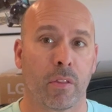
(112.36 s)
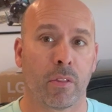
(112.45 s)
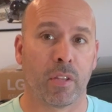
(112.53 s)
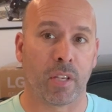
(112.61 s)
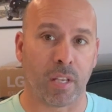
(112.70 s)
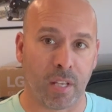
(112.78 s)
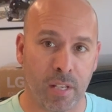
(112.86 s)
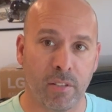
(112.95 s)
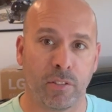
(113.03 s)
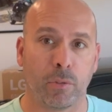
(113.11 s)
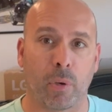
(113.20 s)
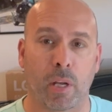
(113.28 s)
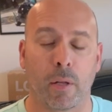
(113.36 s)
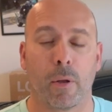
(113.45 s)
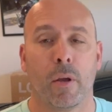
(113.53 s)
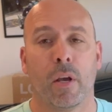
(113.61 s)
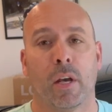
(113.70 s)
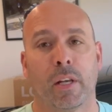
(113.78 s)
the easy way.
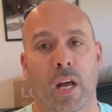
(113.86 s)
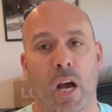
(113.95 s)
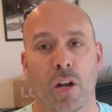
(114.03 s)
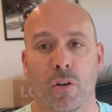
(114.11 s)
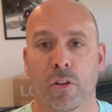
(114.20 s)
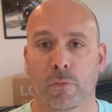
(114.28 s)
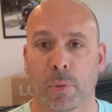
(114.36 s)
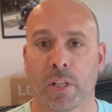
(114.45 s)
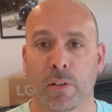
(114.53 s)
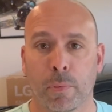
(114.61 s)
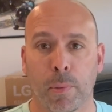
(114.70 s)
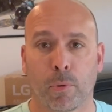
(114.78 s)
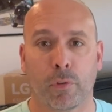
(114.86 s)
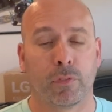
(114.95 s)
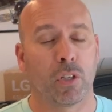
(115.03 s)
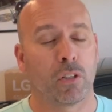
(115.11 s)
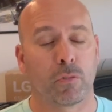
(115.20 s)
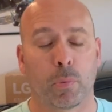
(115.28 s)
Now, I know there's plenty of people who've
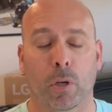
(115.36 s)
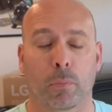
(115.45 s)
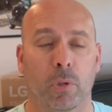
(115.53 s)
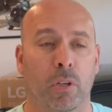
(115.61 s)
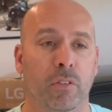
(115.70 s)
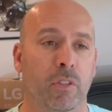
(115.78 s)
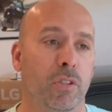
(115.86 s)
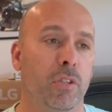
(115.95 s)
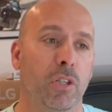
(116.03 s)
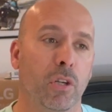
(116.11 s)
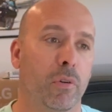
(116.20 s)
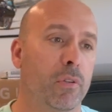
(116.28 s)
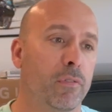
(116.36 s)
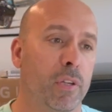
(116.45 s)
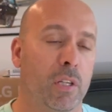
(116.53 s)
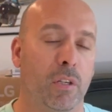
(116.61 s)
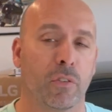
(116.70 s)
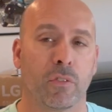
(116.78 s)
done spark plugs, and you can go in the
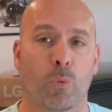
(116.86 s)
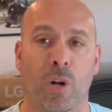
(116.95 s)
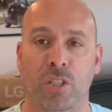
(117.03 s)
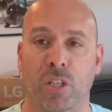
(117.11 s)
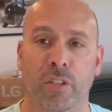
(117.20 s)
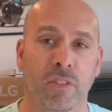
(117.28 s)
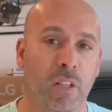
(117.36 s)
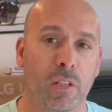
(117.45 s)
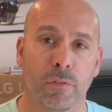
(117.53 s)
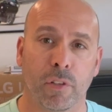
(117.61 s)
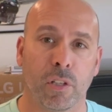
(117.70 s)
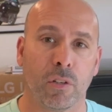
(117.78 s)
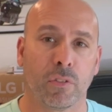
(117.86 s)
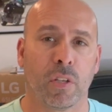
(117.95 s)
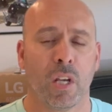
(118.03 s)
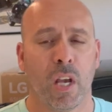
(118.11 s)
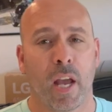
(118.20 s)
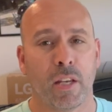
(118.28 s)
videos and watch a gazillion videos,
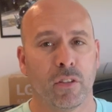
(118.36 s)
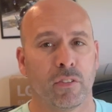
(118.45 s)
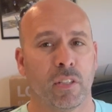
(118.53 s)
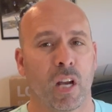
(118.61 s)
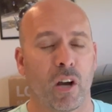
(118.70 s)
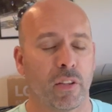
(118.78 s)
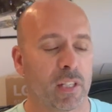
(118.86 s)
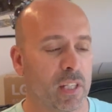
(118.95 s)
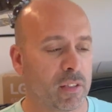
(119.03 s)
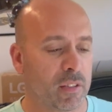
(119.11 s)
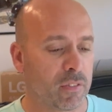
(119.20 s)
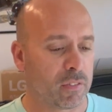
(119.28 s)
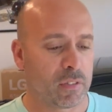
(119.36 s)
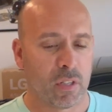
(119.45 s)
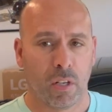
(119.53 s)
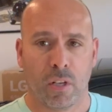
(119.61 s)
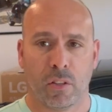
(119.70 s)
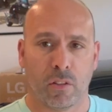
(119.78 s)
and you'll see how they get the
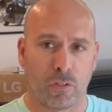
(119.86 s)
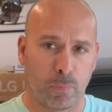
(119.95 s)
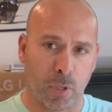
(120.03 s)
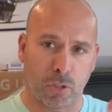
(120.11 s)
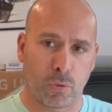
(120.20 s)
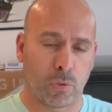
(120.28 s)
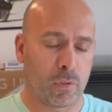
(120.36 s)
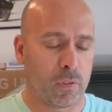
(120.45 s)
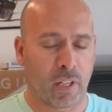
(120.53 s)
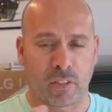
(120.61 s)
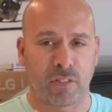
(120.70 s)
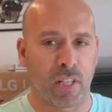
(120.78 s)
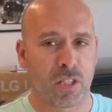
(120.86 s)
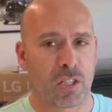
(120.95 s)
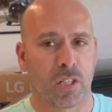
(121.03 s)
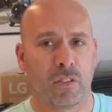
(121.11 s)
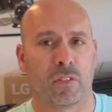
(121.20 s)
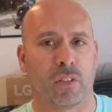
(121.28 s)
special
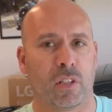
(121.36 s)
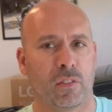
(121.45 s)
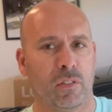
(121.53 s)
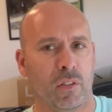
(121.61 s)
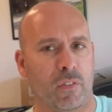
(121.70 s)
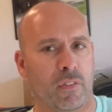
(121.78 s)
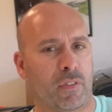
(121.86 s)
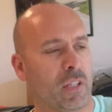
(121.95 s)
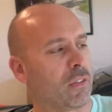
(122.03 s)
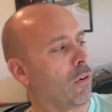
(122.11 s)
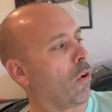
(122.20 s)
extensions, and they've got their